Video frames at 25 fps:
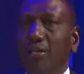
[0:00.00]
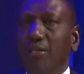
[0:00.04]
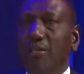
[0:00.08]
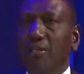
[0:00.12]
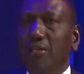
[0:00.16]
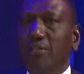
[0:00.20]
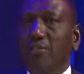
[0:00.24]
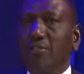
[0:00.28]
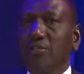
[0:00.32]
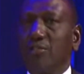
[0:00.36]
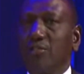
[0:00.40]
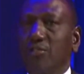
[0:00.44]

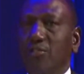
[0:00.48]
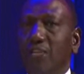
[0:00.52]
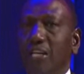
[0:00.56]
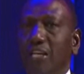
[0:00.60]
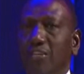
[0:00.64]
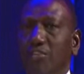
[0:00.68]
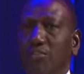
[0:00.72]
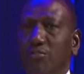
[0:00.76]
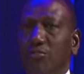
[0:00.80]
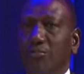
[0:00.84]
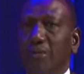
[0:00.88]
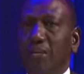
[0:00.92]
So
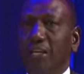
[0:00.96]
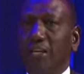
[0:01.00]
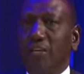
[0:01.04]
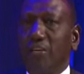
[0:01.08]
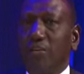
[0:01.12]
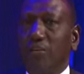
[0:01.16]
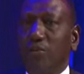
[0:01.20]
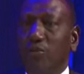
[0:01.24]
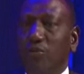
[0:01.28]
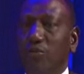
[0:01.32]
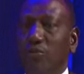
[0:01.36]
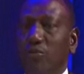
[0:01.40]
that you may
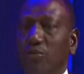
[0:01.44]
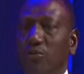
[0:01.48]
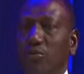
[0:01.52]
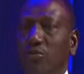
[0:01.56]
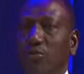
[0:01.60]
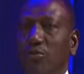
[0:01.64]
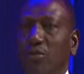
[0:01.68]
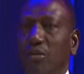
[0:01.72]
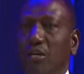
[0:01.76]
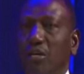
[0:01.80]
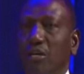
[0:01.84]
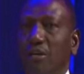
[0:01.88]

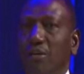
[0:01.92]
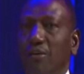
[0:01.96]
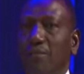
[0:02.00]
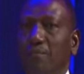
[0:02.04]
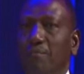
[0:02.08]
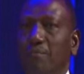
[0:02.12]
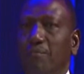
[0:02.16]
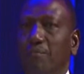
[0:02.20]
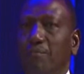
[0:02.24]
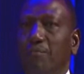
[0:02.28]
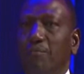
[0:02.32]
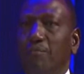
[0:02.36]
know,
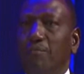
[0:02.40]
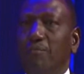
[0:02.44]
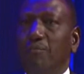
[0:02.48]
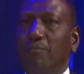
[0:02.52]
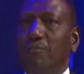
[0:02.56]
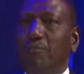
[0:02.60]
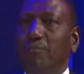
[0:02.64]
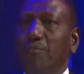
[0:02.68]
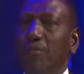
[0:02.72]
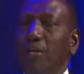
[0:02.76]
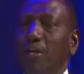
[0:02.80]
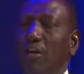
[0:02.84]

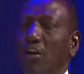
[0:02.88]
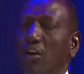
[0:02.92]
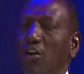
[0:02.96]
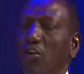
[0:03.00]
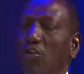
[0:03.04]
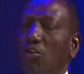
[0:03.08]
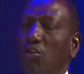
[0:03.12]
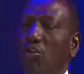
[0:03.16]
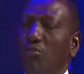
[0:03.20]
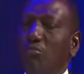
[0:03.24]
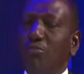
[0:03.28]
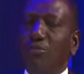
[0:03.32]

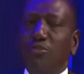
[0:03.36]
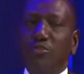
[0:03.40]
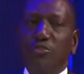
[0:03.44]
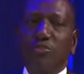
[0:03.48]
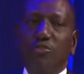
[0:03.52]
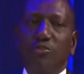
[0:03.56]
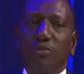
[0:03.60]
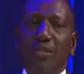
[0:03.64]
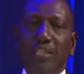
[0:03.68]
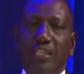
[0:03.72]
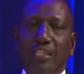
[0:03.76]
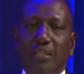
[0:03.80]
almost
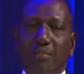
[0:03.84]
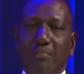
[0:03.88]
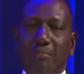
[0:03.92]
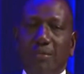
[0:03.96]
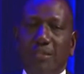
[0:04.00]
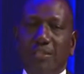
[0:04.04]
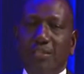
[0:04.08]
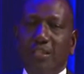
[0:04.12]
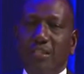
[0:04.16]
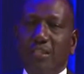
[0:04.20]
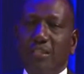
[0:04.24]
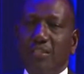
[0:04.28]

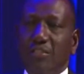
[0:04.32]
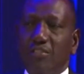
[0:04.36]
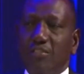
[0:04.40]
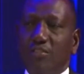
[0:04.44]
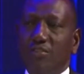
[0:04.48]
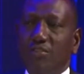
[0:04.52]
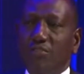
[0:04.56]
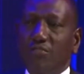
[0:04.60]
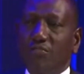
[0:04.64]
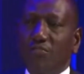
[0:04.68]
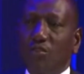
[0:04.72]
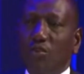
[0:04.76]
20%
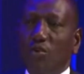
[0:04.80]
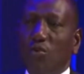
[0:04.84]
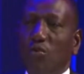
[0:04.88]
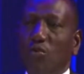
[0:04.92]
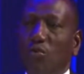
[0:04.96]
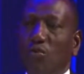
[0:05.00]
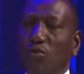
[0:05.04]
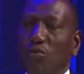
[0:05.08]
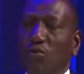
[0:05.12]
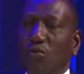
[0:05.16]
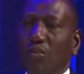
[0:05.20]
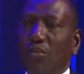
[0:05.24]
of
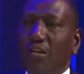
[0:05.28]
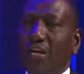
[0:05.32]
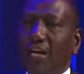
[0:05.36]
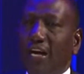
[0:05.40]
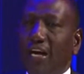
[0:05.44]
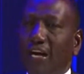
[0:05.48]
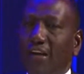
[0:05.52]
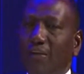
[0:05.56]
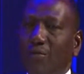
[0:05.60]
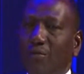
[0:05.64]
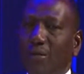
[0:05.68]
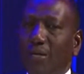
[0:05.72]
all
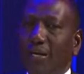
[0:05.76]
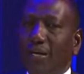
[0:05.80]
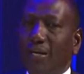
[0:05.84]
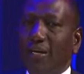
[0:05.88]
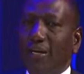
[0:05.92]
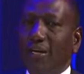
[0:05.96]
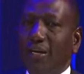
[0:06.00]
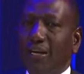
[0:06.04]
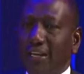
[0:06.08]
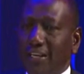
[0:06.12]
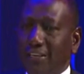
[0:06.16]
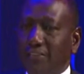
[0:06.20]
our
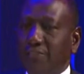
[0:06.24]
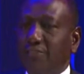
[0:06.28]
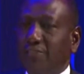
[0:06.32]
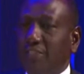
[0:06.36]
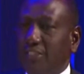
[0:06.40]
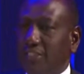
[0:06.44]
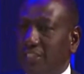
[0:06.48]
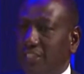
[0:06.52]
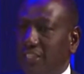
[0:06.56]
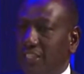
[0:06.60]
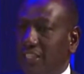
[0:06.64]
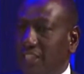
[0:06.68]
health
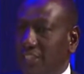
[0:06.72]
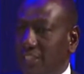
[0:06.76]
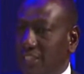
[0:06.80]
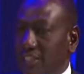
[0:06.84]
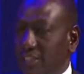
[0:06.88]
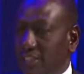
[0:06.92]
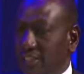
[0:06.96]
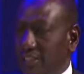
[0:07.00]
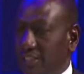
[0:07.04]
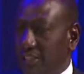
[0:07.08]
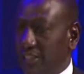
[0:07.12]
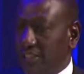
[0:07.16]

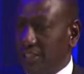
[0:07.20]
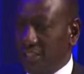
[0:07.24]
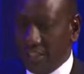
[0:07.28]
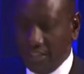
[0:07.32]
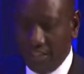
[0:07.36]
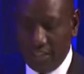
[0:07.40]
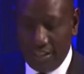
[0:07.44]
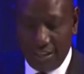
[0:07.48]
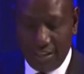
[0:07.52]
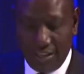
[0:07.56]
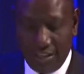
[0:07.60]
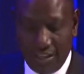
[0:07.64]
facilities
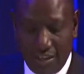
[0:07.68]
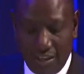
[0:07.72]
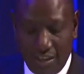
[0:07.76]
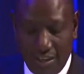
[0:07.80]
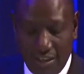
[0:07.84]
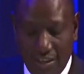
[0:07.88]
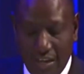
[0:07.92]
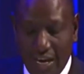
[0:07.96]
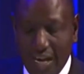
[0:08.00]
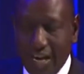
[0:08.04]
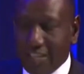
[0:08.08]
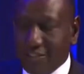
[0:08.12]

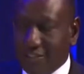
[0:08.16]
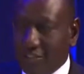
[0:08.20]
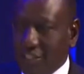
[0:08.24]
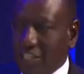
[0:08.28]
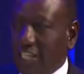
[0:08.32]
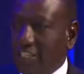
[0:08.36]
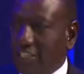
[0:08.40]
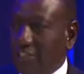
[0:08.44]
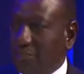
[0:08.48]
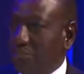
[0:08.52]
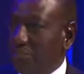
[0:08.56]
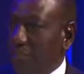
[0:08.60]
are
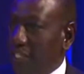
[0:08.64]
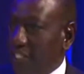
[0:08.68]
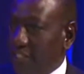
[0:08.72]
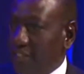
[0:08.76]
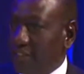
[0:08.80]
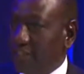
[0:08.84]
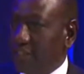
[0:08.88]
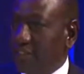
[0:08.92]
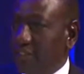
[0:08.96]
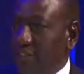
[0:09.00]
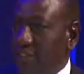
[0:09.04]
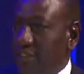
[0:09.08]

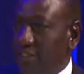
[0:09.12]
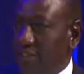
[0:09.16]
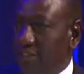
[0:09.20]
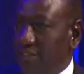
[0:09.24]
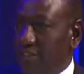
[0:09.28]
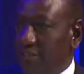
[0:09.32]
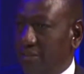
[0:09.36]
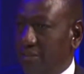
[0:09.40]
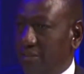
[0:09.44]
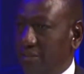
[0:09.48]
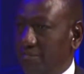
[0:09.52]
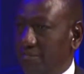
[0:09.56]
church-based,
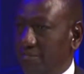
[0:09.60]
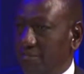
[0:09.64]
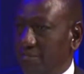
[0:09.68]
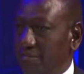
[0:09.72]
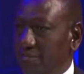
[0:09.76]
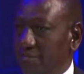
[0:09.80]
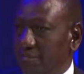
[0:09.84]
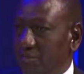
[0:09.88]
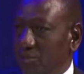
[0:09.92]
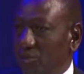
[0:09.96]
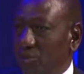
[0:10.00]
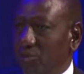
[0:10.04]

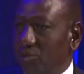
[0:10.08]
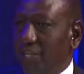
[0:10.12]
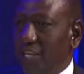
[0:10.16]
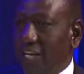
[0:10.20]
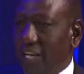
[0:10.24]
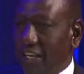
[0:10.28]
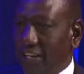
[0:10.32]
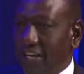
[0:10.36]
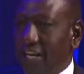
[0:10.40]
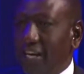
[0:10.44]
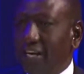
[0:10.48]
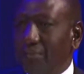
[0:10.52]
or they
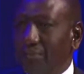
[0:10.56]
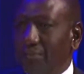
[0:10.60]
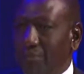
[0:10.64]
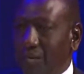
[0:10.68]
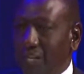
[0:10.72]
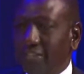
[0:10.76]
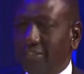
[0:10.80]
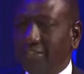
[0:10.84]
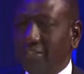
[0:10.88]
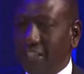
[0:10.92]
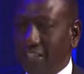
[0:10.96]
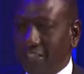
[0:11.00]
are run
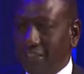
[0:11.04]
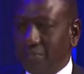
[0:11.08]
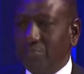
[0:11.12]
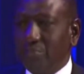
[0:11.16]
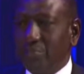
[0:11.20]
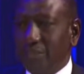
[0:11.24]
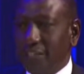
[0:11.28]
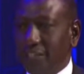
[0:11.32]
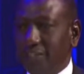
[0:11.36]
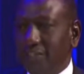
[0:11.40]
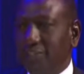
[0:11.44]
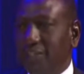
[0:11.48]
by church-based